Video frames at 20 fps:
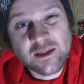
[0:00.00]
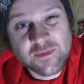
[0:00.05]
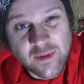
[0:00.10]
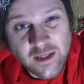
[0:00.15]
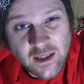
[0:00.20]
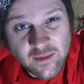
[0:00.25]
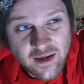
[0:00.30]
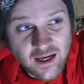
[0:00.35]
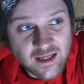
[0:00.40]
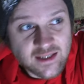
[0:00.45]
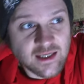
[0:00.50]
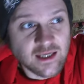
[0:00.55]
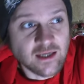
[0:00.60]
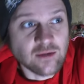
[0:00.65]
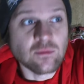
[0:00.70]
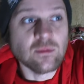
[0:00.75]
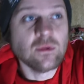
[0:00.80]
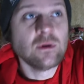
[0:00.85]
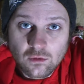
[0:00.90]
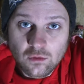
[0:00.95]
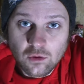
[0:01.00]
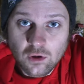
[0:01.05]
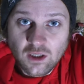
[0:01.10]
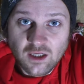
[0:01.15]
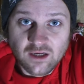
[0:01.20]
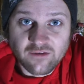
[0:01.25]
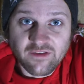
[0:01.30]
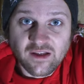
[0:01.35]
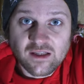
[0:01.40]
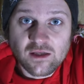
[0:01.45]
I spent a bit of time
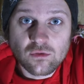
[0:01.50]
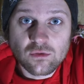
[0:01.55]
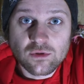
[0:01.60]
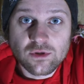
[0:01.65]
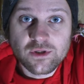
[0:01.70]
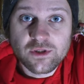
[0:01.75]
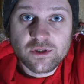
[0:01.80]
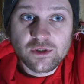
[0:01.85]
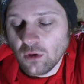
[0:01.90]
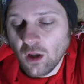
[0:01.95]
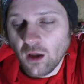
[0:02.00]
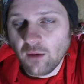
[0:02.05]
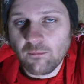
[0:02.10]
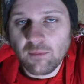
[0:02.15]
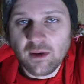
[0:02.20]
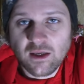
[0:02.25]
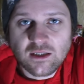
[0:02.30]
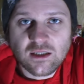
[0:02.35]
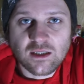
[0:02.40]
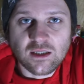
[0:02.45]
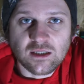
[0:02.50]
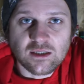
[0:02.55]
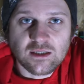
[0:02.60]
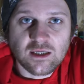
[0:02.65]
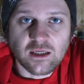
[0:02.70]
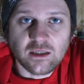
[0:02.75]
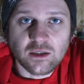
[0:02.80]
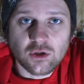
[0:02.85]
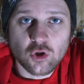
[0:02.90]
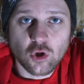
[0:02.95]
looking at videos. I basically
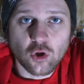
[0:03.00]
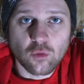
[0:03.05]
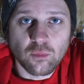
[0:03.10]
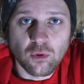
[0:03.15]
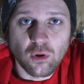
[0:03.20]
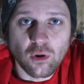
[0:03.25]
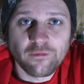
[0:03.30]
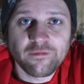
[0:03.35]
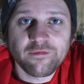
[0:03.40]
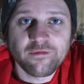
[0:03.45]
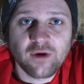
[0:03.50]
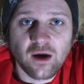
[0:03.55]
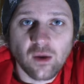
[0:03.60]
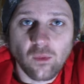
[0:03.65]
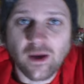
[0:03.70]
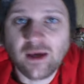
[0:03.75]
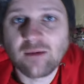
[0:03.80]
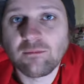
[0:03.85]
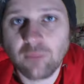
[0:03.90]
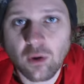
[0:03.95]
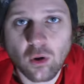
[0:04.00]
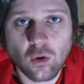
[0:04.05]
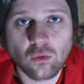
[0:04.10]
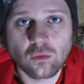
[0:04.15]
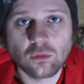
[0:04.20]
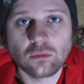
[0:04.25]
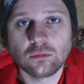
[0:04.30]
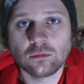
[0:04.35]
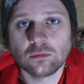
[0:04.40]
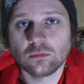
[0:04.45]
take the top off a wine
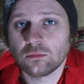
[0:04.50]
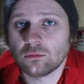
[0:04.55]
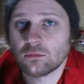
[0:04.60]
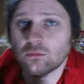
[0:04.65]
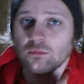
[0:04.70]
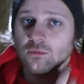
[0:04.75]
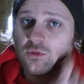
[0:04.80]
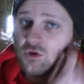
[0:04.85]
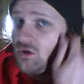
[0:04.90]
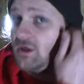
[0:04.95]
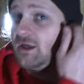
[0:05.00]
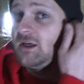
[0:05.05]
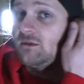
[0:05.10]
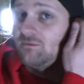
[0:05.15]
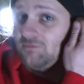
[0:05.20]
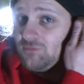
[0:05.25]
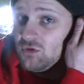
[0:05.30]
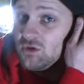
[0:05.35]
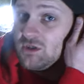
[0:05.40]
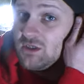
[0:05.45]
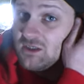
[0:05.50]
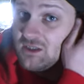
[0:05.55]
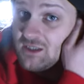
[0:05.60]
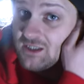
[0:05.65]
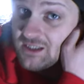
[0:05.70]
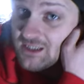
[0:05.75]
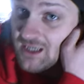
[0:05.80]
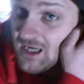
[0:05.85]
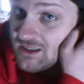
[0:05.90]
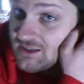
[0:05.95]
bottle so I couldn't use it as a
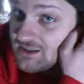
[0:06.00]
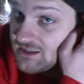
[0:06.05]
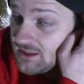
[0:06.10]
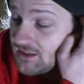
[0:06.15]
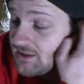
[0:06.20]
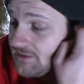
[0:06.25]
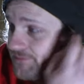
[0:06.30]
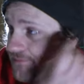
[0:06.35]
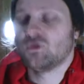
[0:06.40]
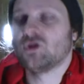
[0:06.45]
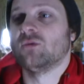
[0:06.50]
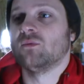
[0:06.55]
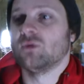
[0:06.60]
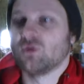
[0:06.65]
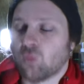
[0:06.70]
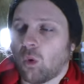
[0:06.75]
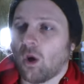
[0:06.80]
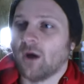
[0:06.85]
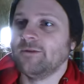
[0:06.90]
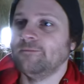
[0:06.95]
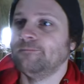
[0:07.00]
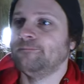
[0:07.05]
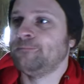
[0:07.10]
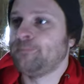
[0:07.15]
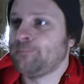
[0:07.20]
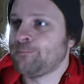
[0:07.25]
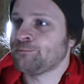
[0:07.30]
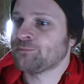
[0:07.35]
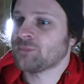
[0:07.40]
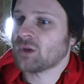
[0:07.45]
guitar slide. So there was one
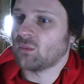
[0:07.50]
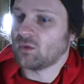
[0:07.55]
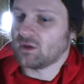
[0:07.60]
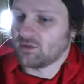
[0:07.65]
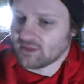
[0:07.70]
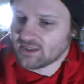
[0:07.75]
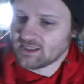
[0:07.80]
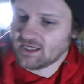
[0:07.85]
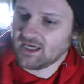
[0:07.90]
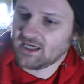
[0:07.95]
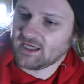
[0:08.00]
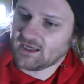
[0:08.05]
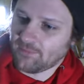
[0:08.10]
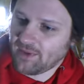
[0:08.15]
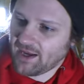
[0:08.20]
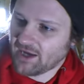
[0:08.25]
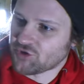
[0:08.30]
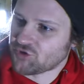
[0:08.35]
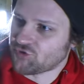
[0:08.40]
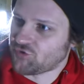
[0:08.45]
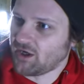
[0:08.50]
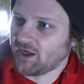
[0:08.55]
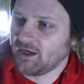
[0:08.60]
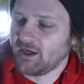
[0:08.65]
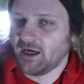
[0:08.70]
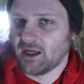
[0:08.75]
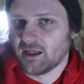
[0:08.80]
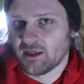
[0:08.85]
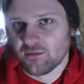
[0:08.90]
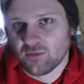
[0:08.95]
where they were taking a bit of
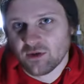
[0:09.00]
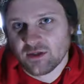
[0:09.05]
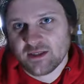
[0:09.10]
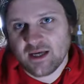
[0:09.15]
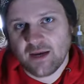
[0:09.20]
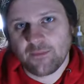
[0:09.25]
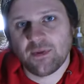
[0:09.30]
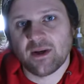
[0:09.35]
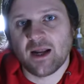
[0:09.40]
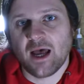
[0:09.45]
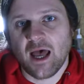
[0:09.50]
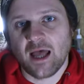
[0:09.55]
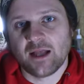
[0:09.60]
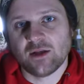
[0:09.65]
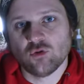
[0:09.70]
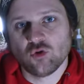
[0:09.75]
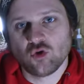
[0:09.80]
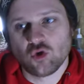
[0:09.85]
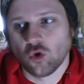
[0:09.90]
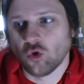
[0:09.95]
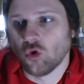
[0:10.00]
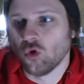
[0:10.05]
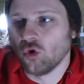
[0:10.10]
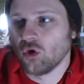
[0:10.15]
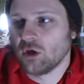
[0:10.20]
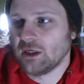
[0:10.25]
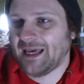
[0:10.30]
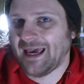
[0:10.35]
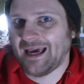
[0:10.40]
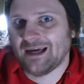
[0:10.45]
string and they were dipping it into
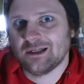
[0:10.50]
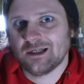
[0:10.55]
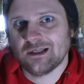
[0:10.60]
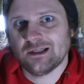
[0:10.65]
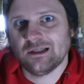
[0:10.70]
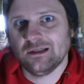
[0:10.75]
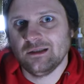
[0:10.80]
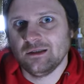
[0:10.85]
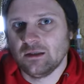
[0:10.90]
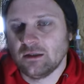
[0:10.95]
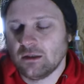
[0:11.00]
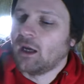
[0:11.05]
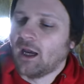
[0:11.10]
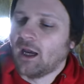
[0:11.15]
kerosene